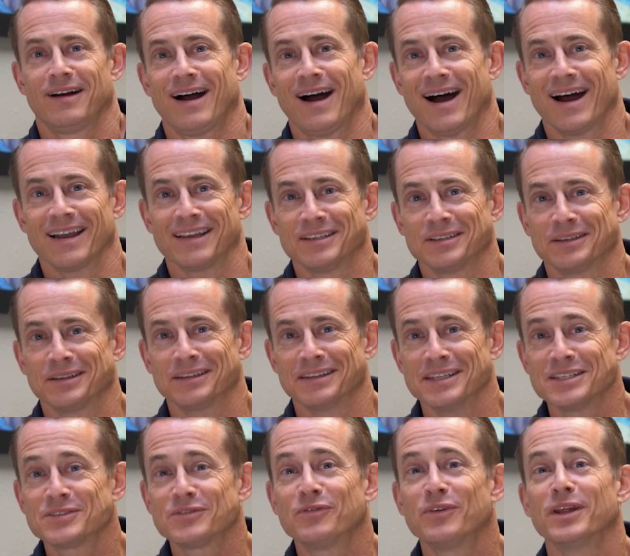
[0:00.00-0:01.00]
Hi, in
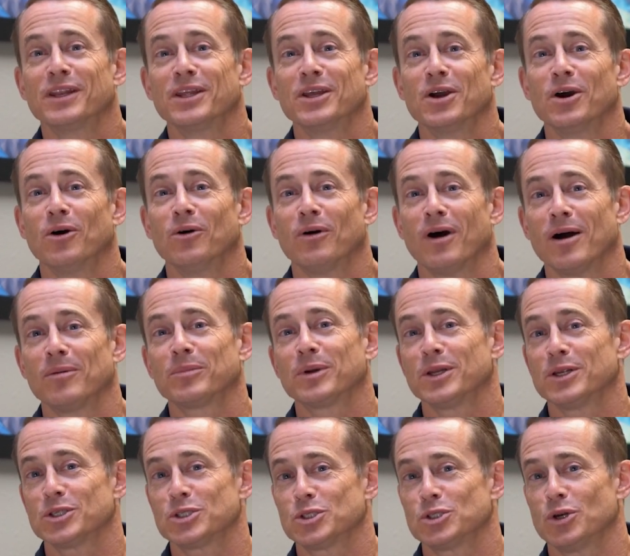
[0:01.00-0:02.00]
this video, I'm
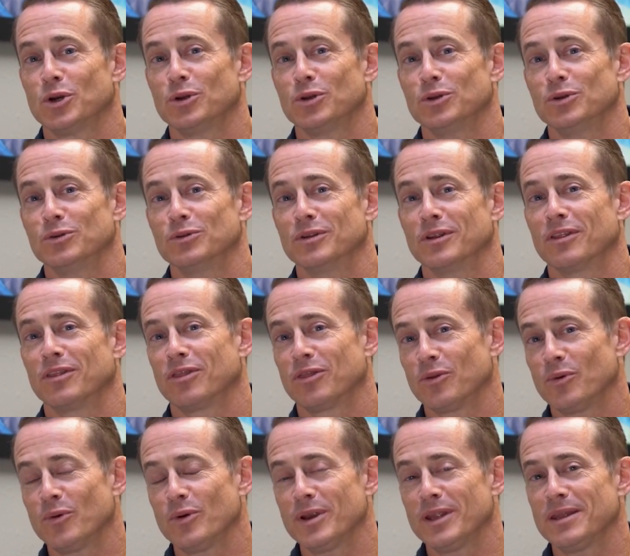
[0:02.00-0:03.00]
going to show you the
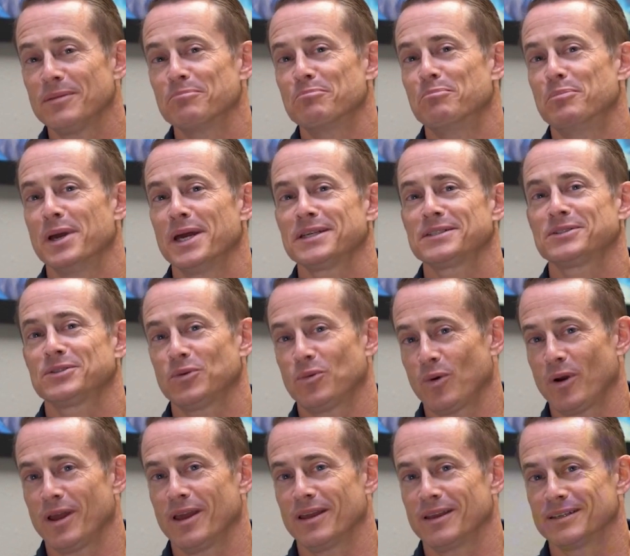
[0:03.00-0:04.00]
3 best
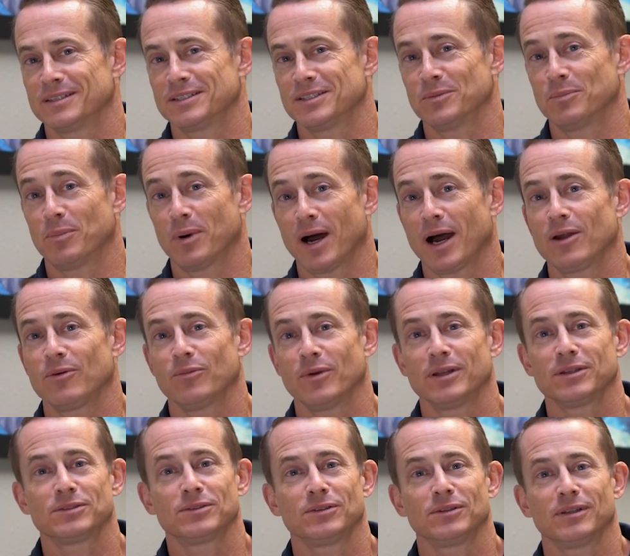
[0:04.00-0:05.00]
ways to buy
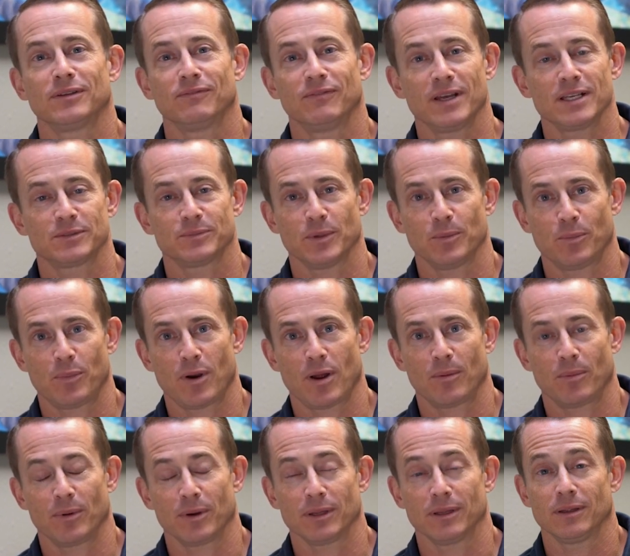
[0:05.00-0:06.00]
rental investment
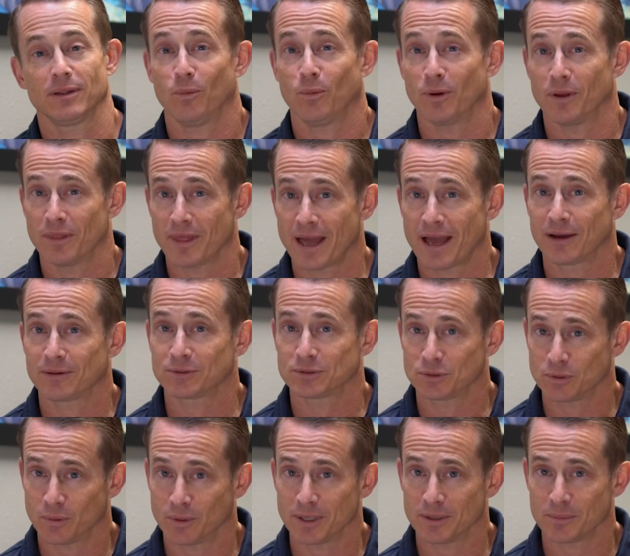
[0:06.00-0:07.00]
property without
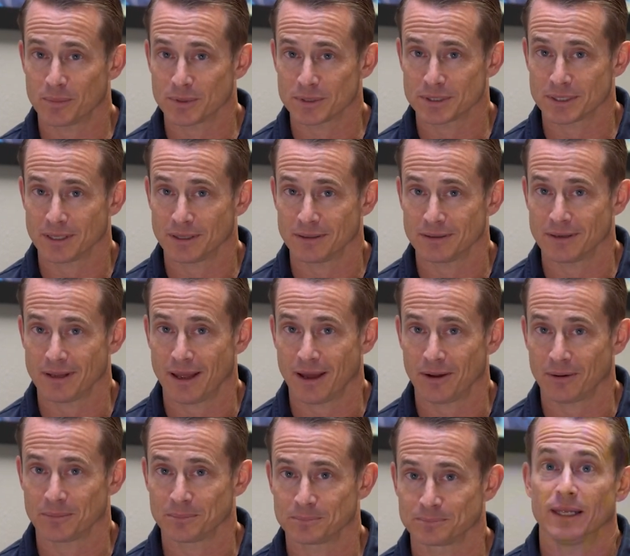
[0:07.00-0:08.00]
20%
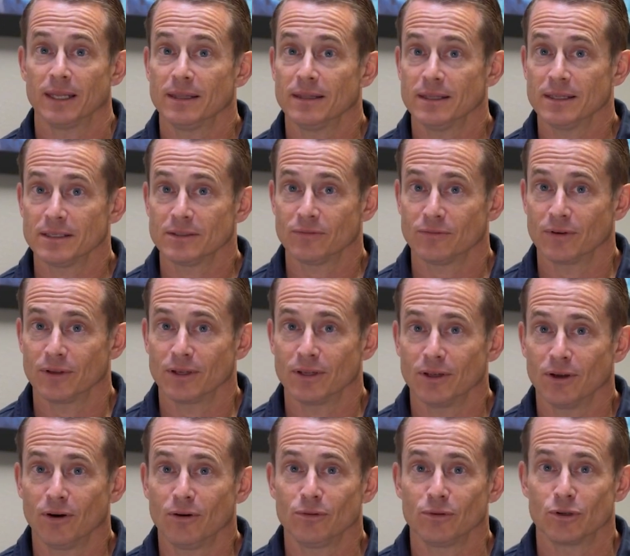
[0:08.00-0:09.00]
down. In this
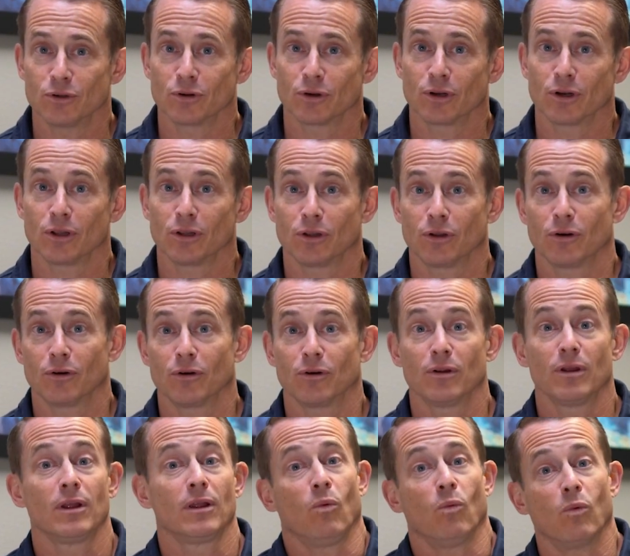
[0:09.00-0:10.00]
video, you're going to
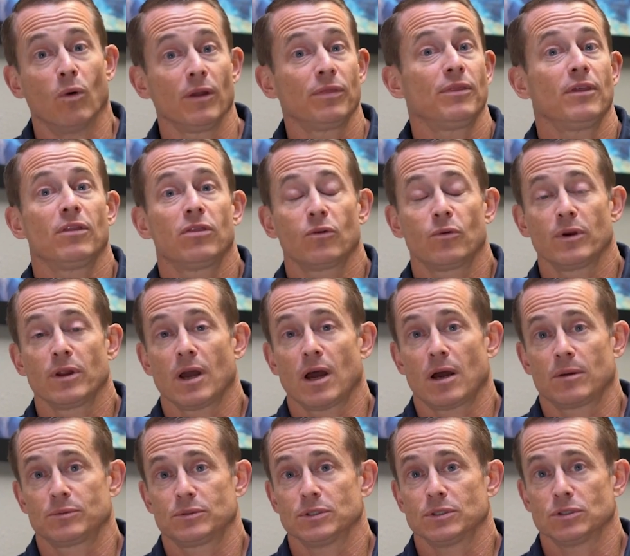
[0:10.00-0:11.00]
learn what the 3
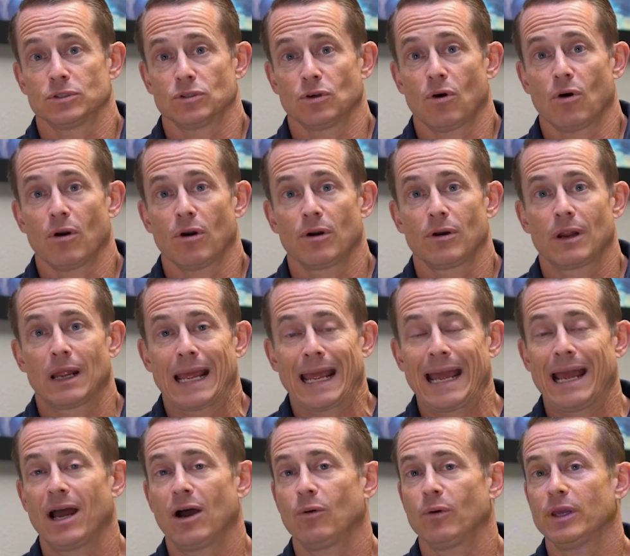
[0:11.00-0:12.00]
options are,
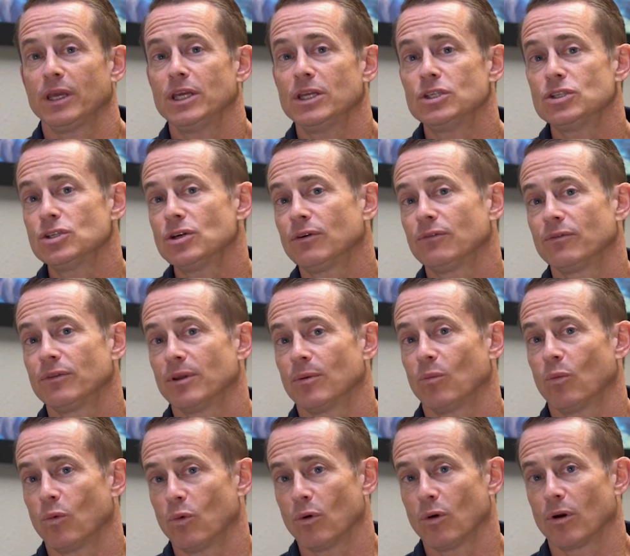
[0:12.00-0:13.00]
how each of
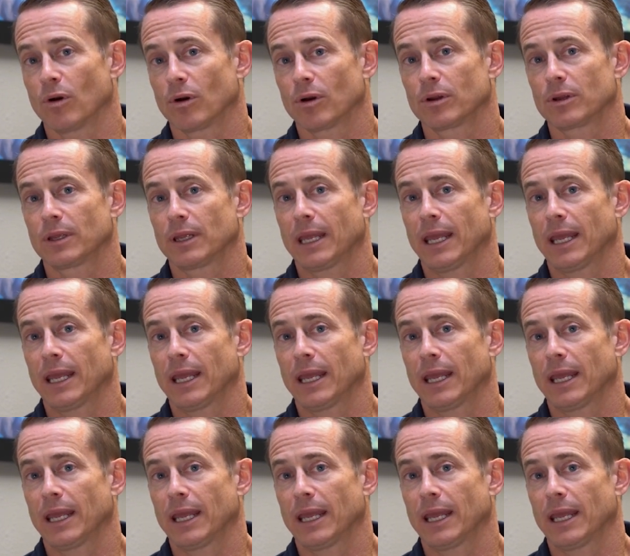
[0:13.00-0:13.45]
them work,